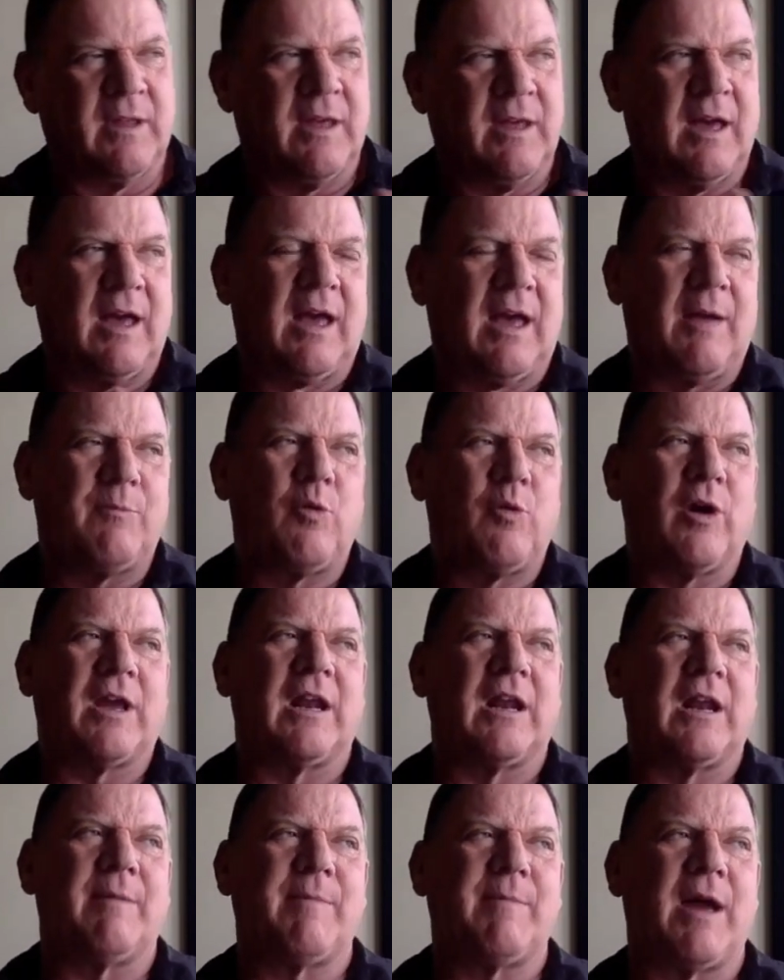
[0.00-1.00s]
Uh, I'm
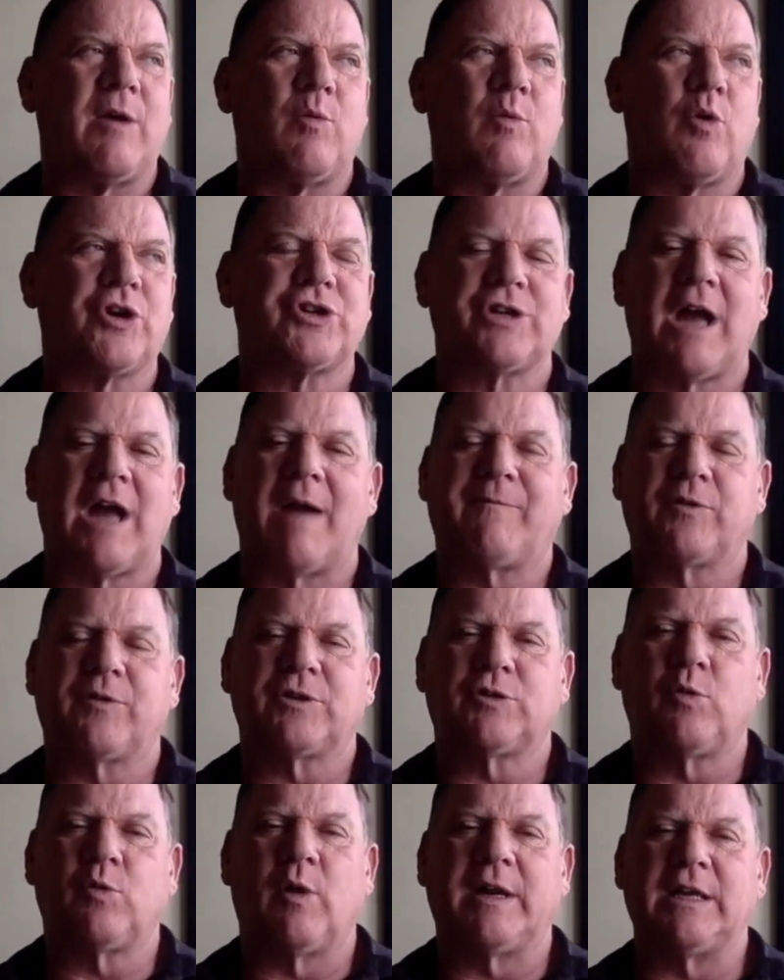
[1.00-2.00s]
working on my workshop
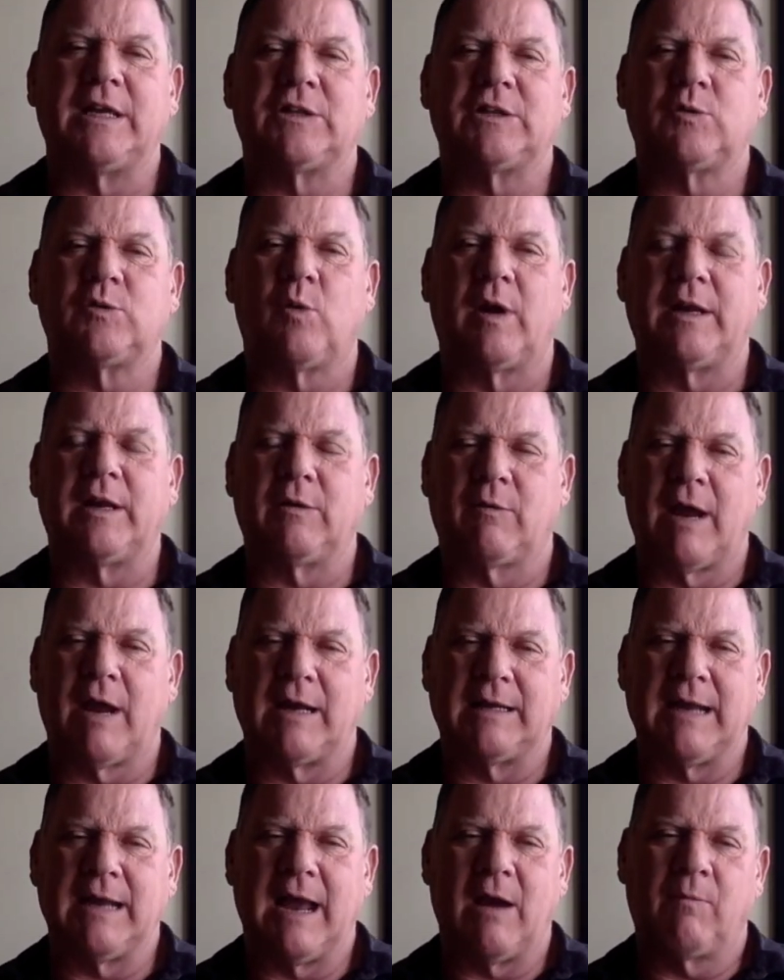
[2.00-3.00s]
for 2020
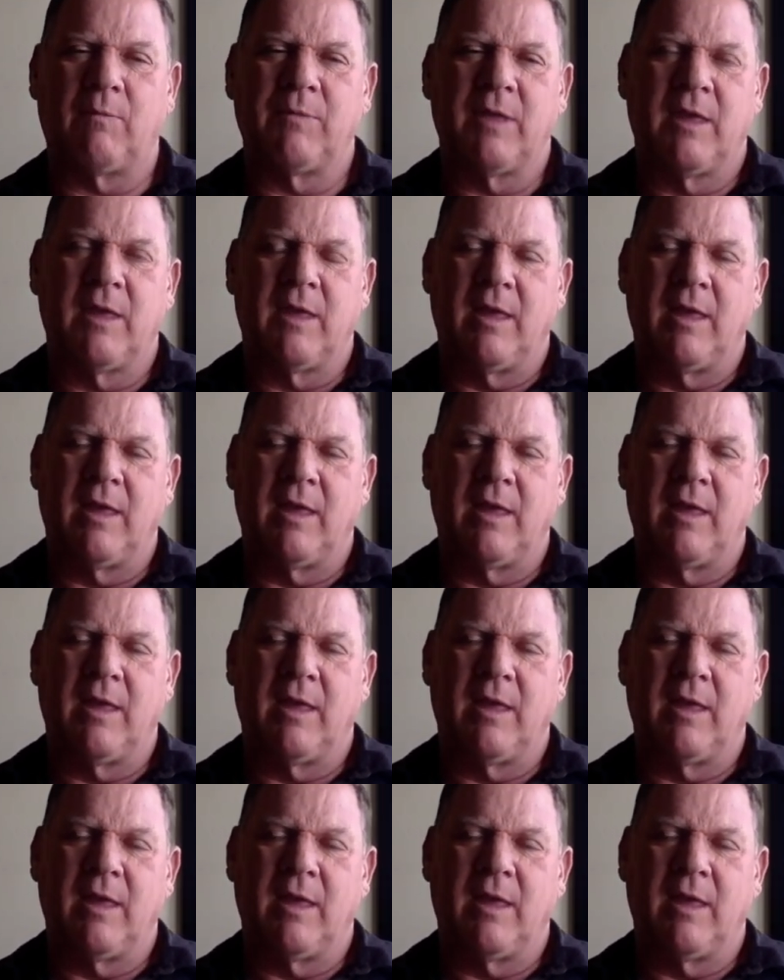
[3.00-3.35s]
right now,